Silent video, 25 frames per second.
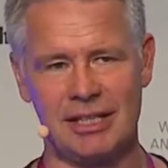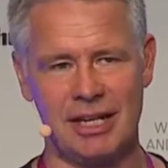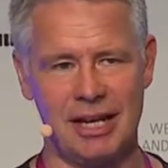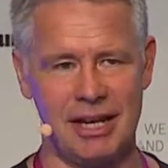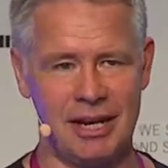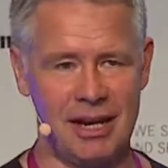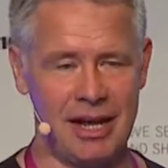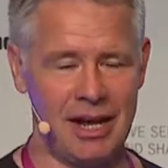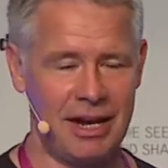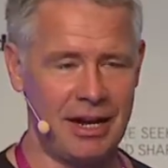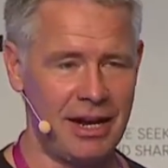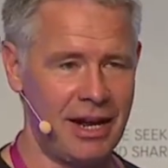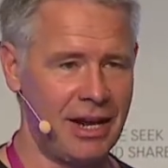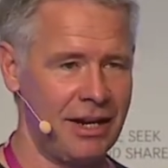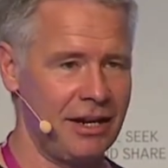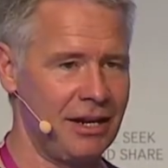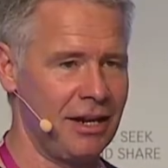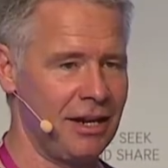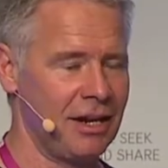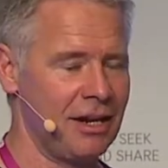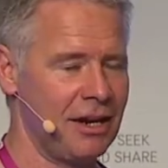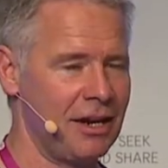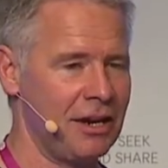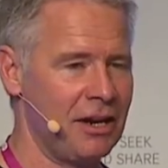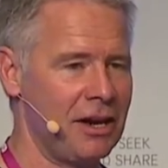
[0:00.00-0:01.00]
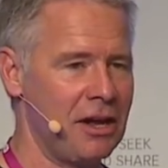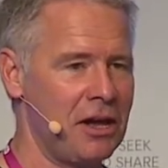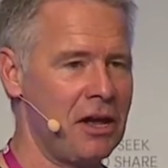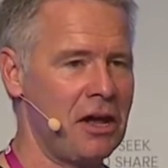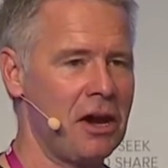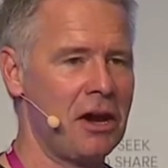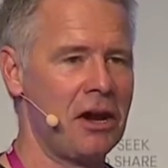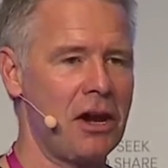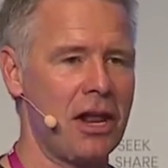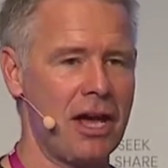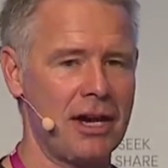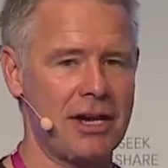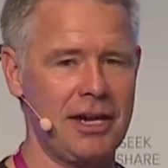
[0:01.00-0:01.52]
And
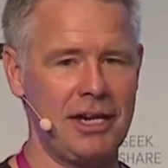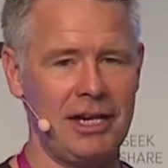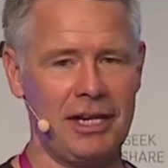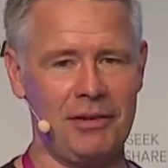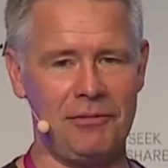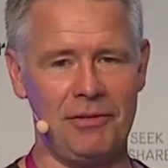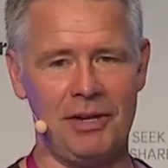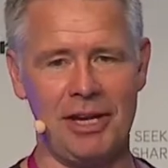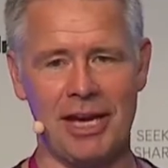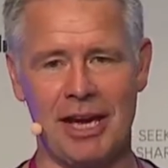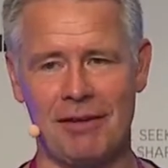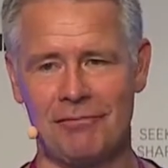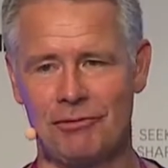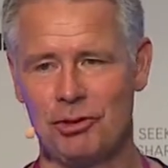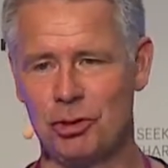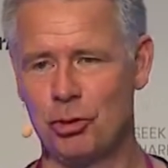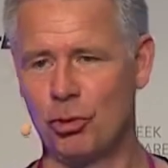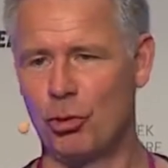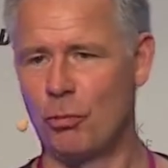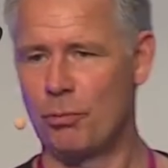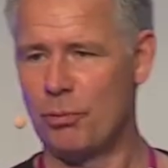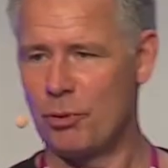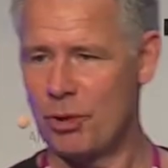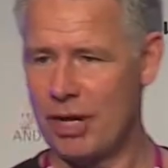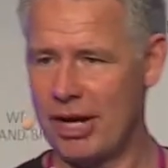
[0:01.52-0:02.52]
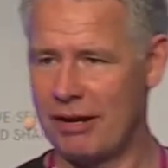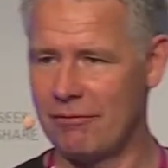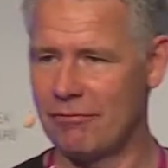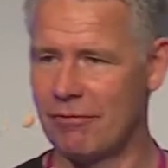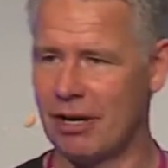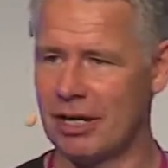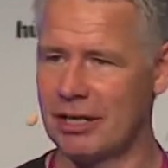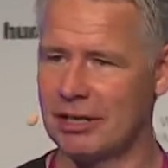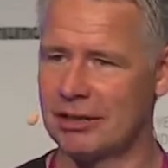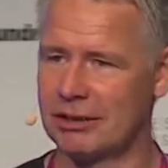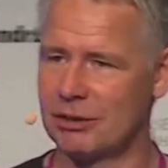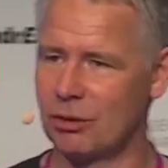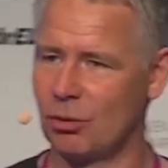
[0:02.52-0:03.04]
luckily we have two brave
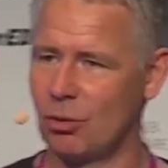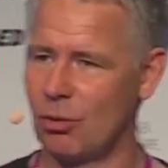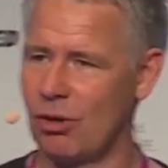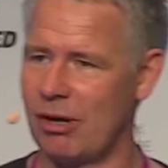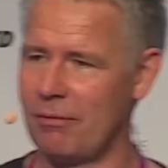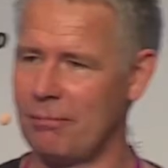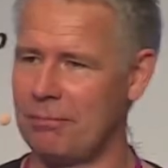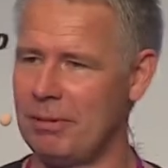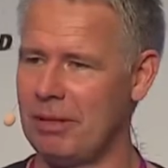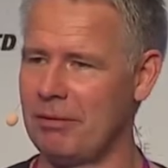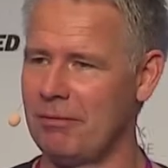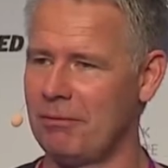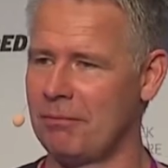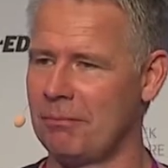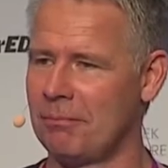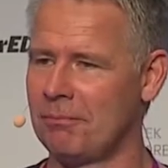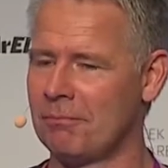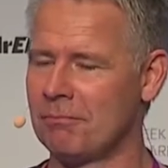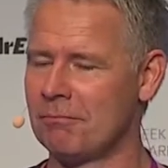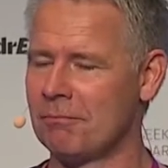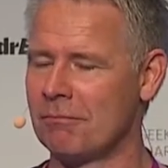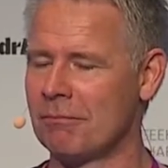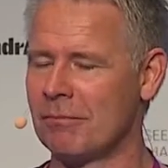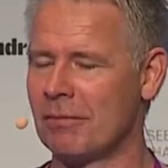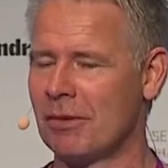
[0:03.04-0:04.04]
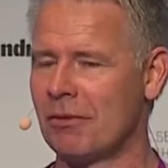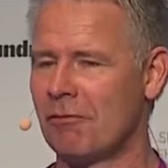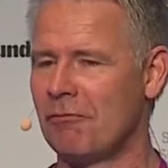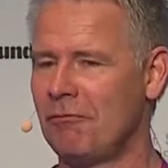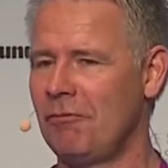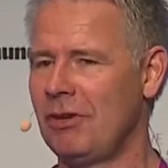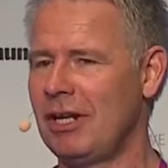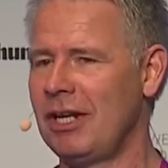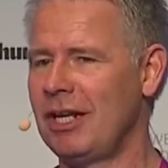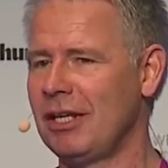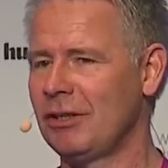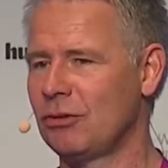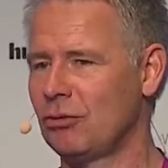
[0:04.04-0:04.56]
ones who have been
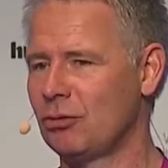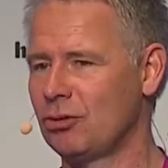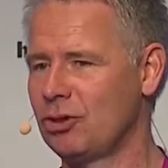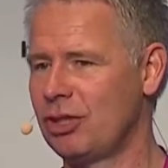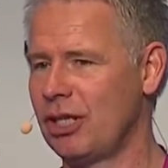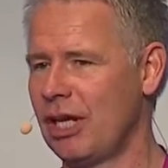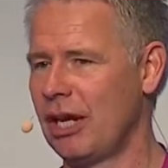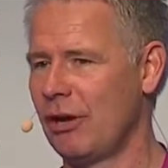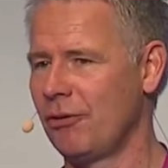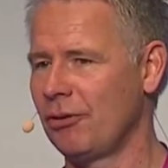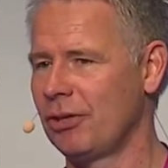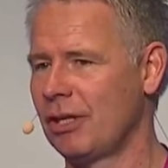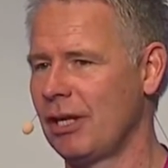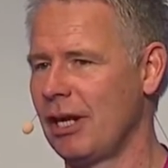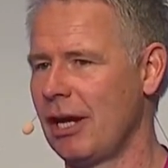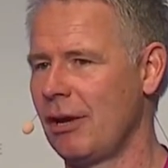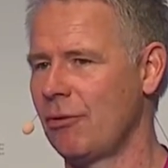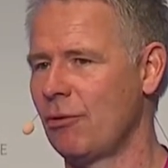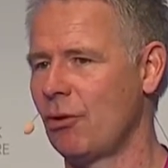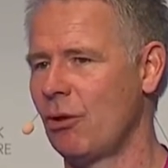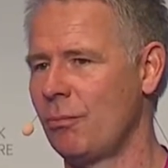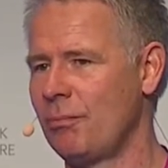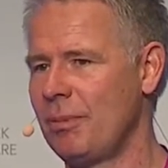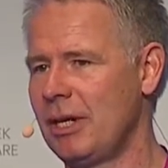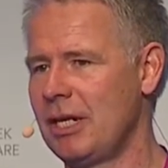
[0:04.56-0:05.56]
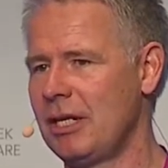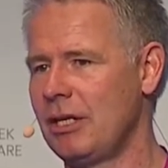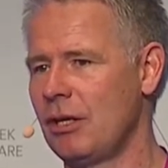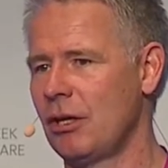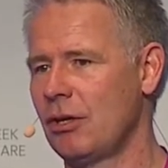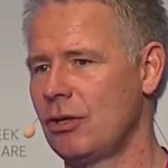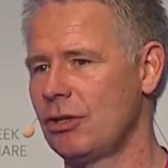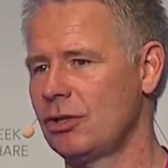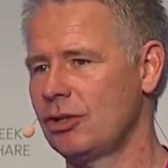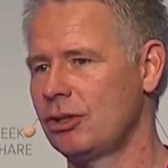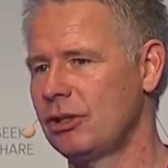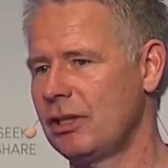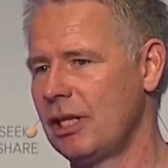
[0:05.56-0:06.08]
willing to share their
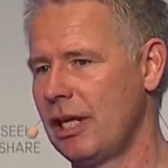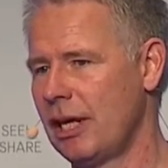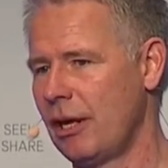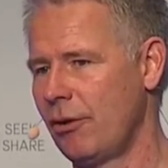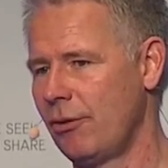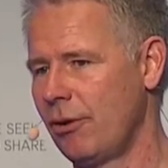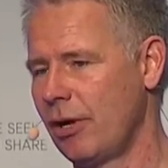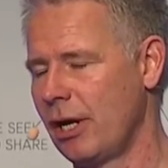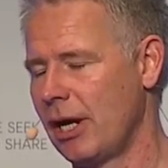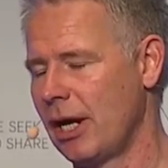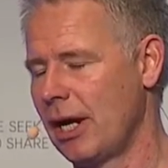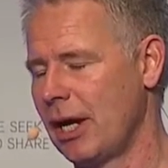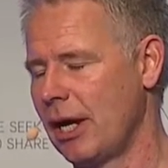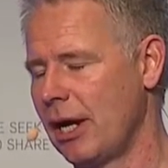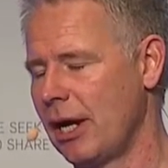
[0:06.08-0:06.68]
opinions, their